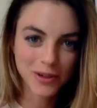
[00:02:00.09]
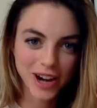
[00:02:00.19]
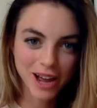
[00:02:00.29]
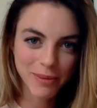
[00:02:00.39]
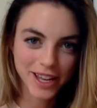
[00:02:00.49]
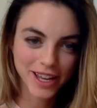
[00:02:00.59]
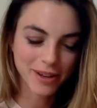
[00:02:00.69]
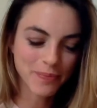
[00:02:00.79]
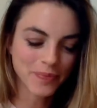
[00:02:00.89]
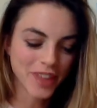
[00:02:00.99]
grab
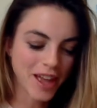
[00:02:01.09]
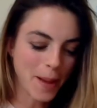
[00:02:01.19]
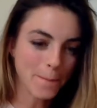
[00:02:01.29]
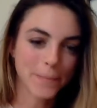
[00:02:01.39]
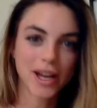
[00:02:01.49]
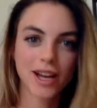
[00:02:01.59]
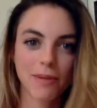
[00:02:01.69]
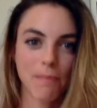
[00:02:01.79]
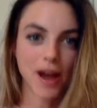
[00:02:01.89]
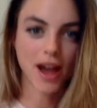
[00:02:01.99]
him, but
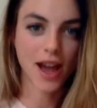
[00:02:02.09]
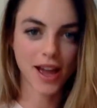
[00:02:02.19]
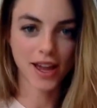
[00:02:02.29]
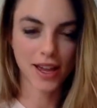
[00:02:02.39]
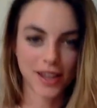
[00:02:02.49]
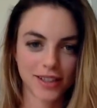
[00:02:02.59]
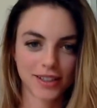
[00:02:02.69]
my,